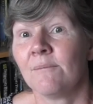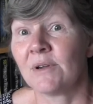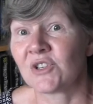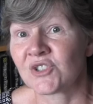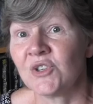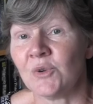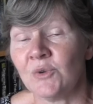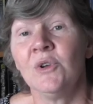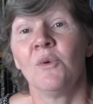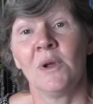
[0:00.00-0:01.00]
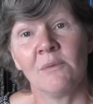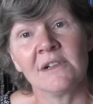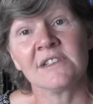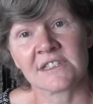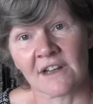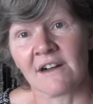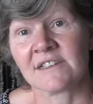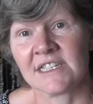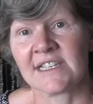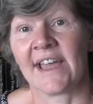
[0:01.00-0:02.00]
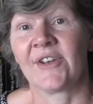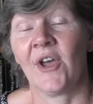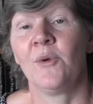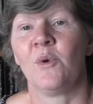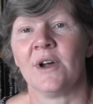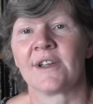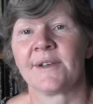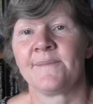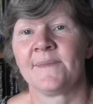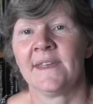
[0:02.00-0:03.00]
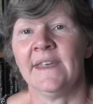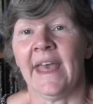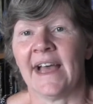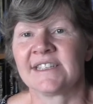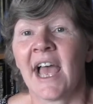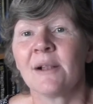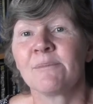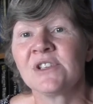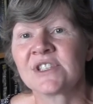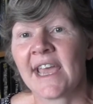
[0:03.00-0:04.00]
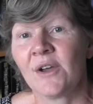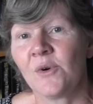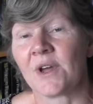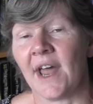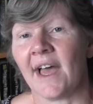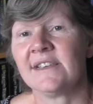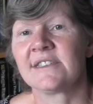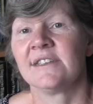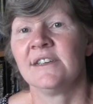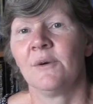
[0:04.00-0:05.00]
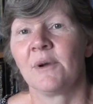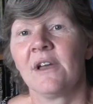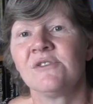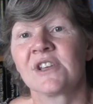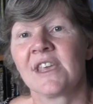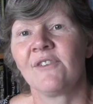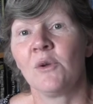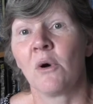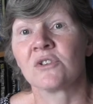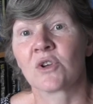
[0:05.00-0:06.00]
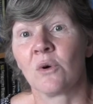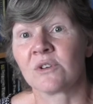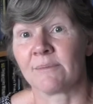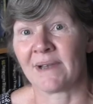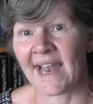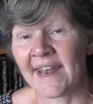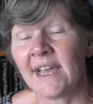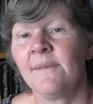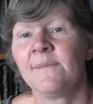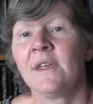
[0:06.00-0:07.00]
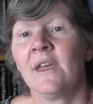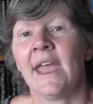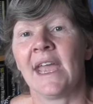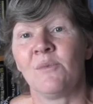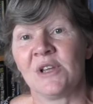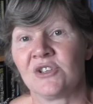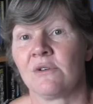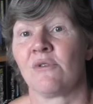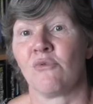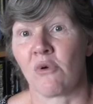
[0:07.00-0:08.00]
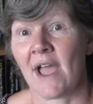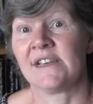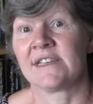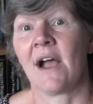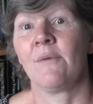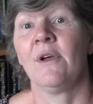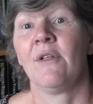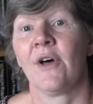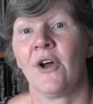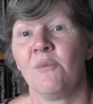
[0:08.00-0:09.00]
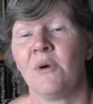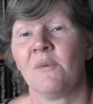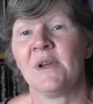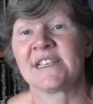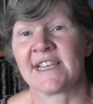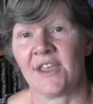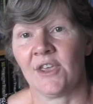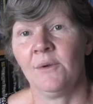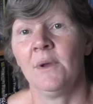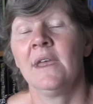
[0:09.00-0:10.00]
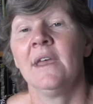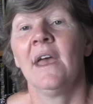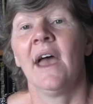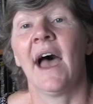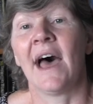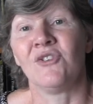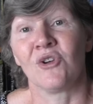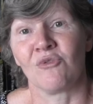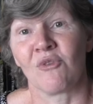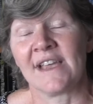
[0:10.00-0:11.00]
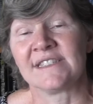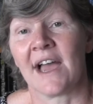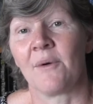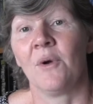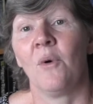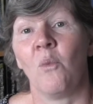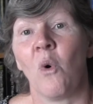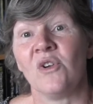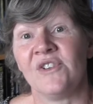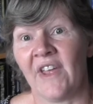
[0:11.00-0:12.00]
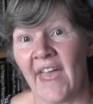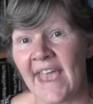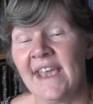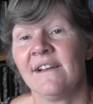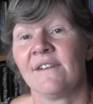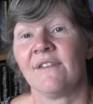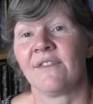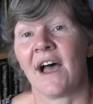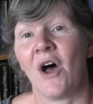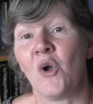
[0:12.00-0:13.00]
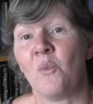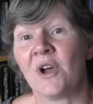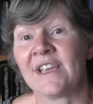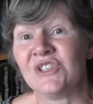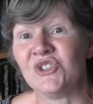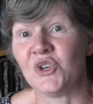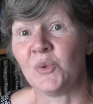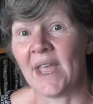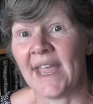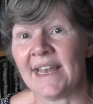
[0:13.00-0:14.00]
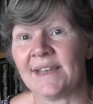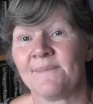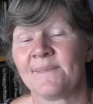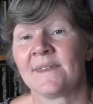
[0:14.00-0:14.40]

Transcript: But soon we will start to set homework. And to help you stay organised, we're going to give you what's called a planner, in which you can write down the homework we set you and you can write down what day that homework is due in.